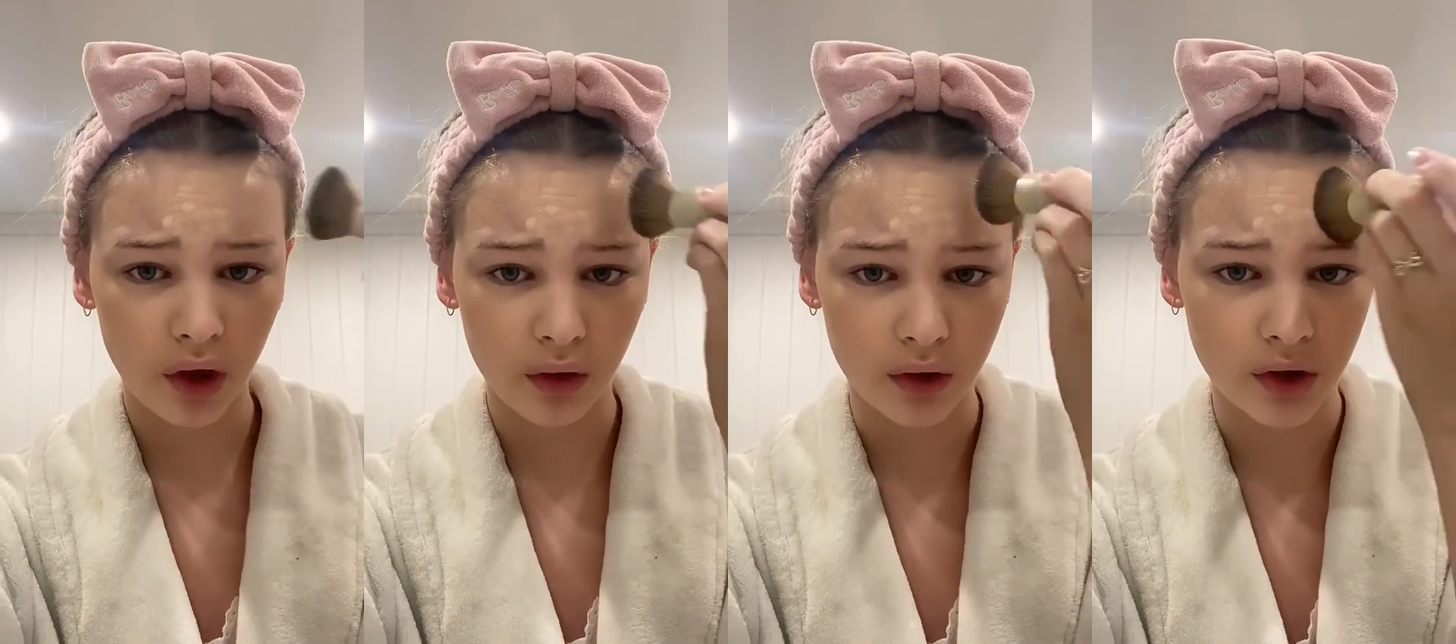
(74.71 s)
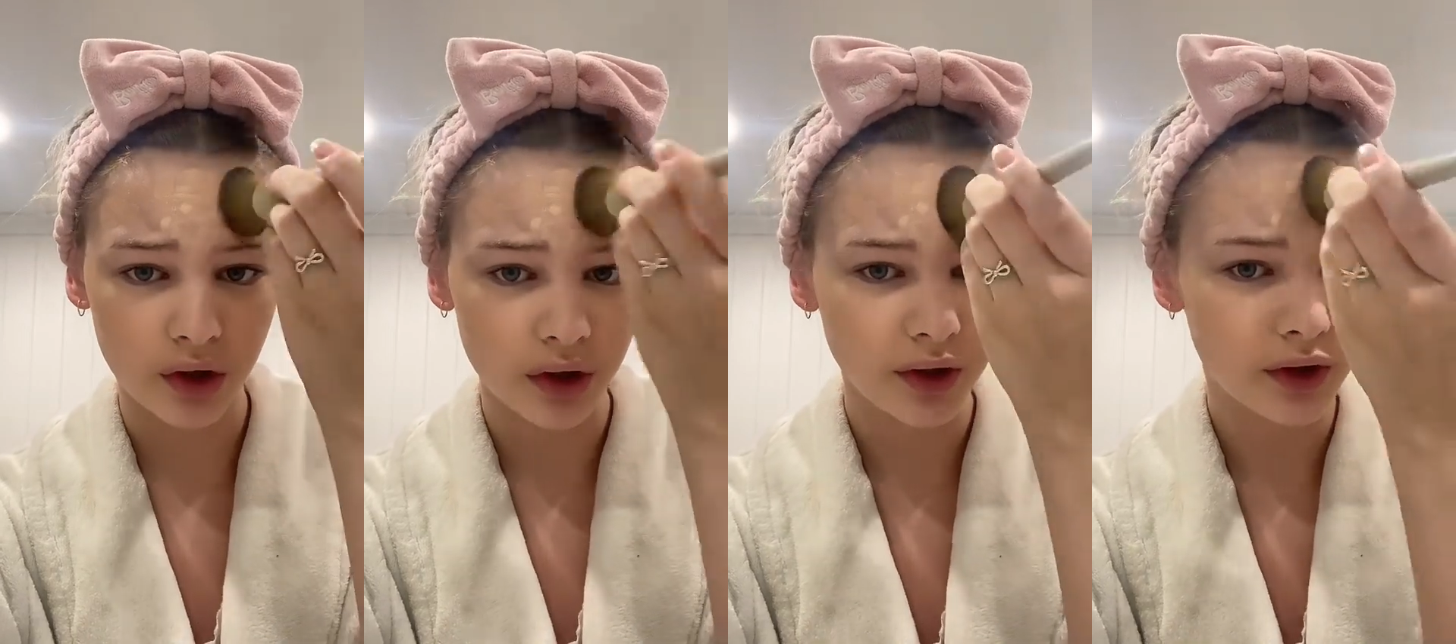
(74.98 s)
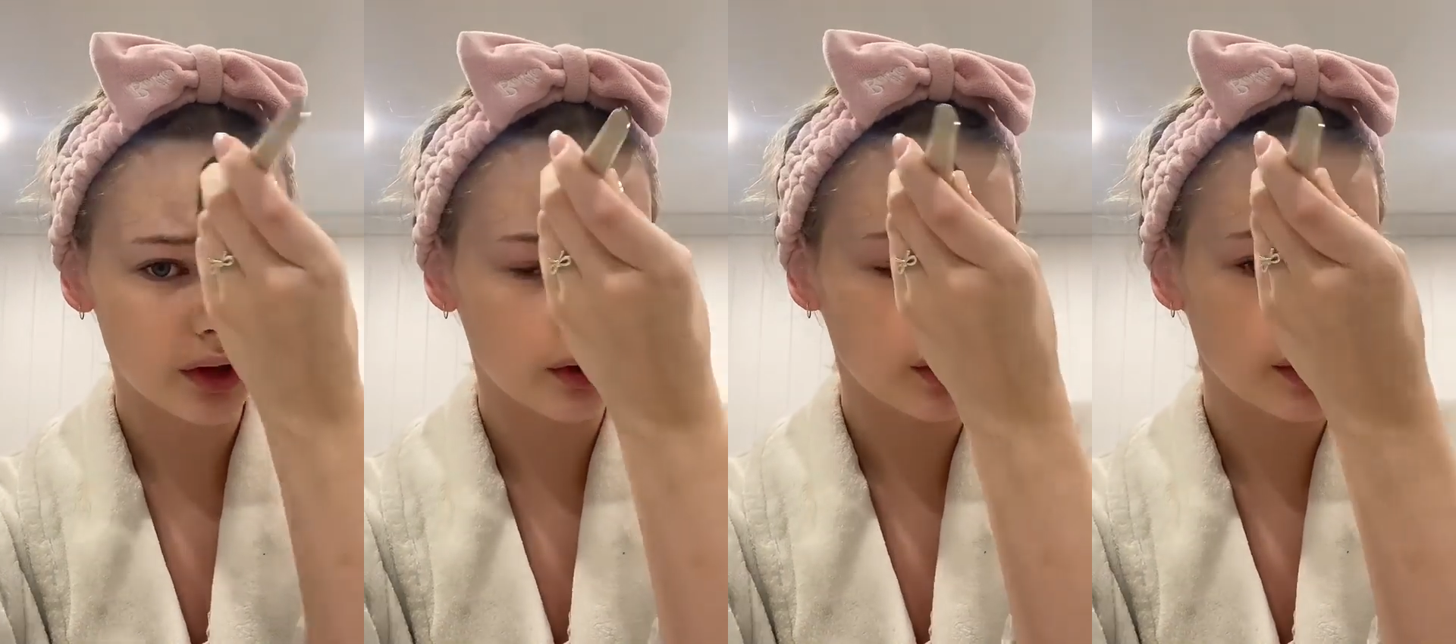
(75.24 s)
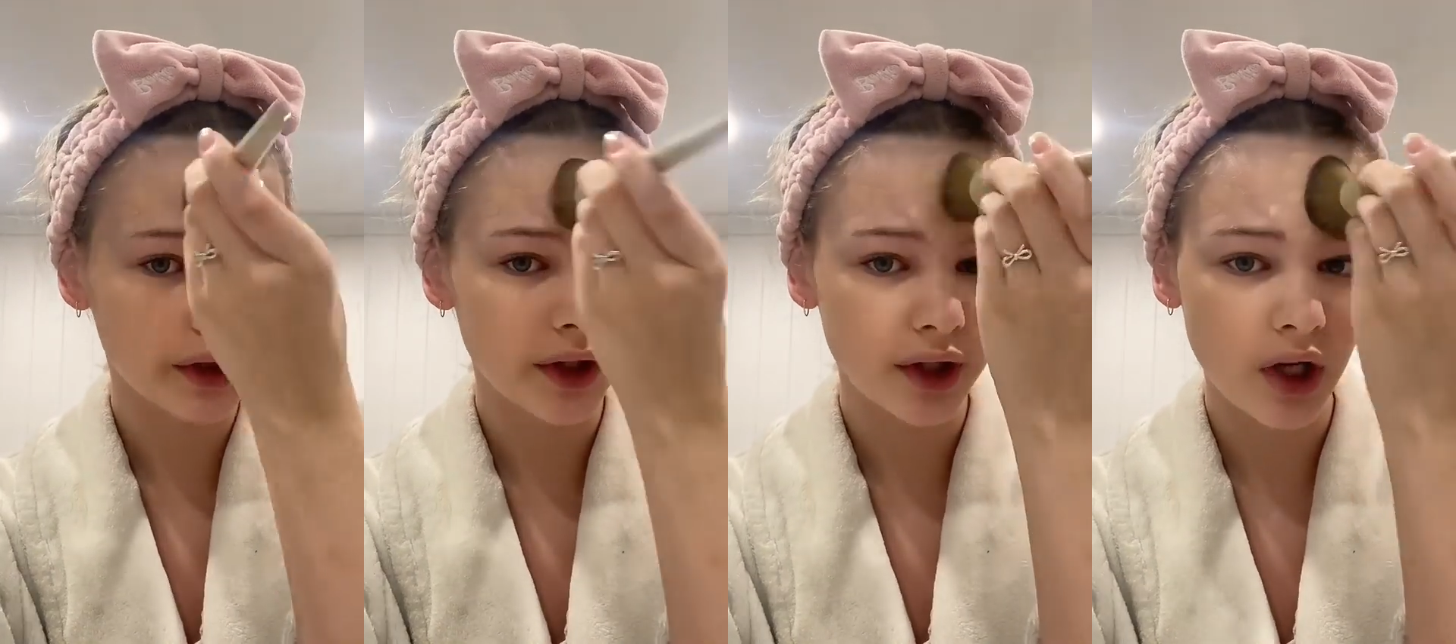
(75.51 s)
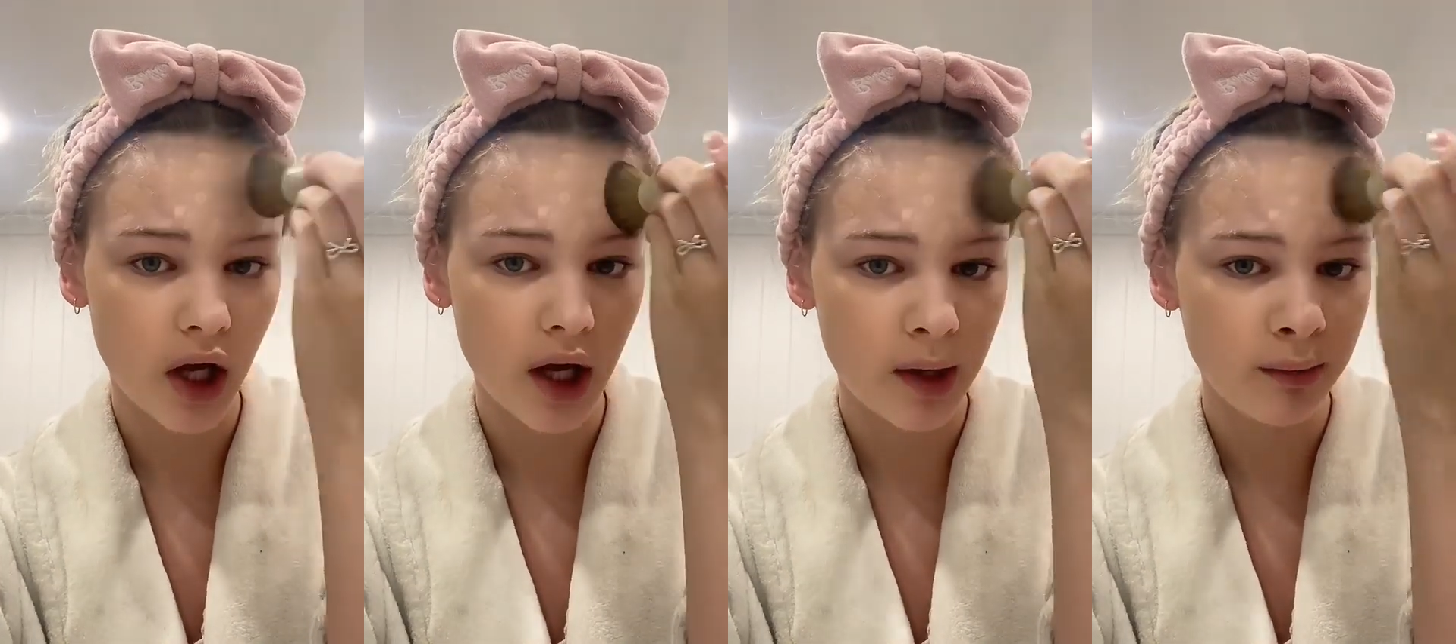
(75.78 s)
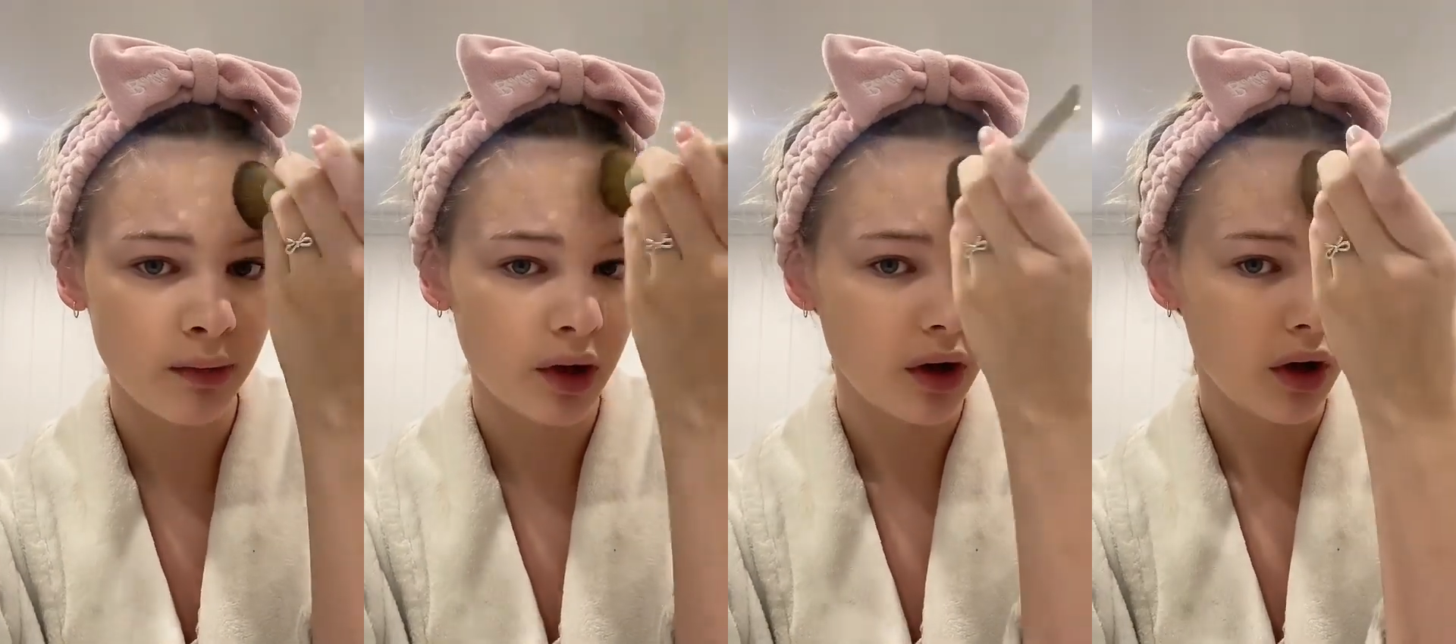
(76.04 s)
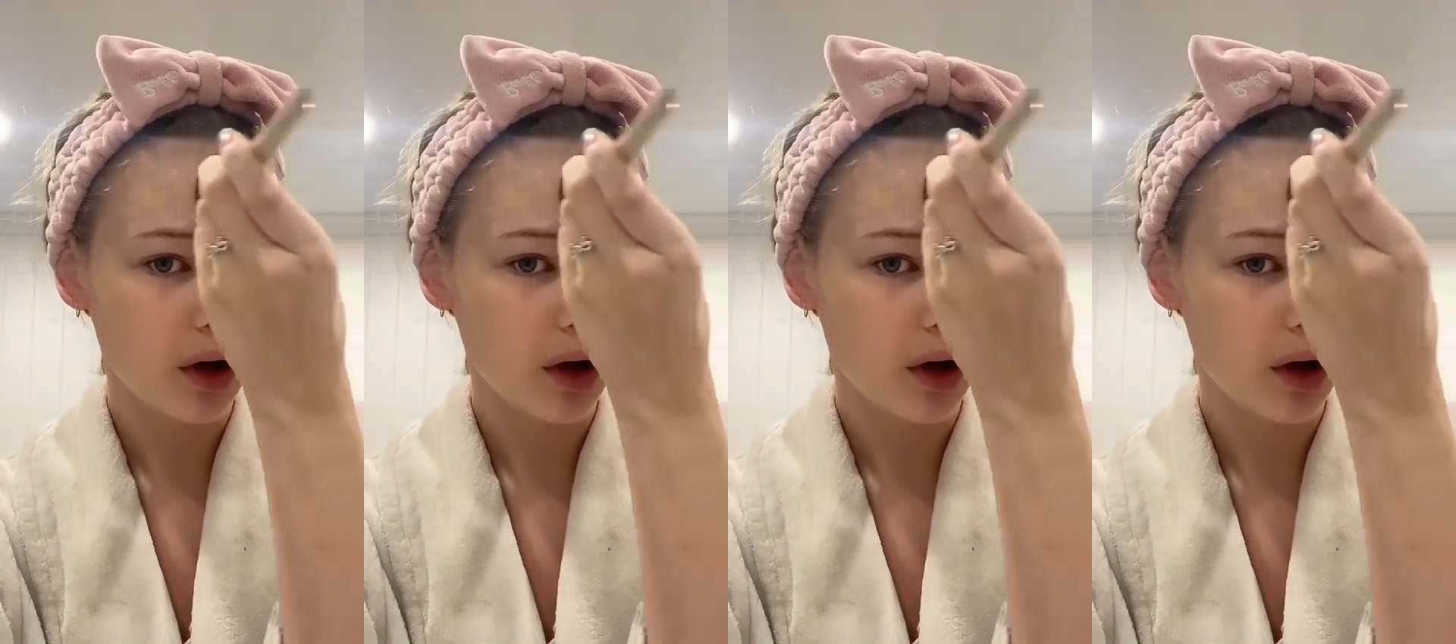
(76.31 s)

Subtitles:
Christian school at the time.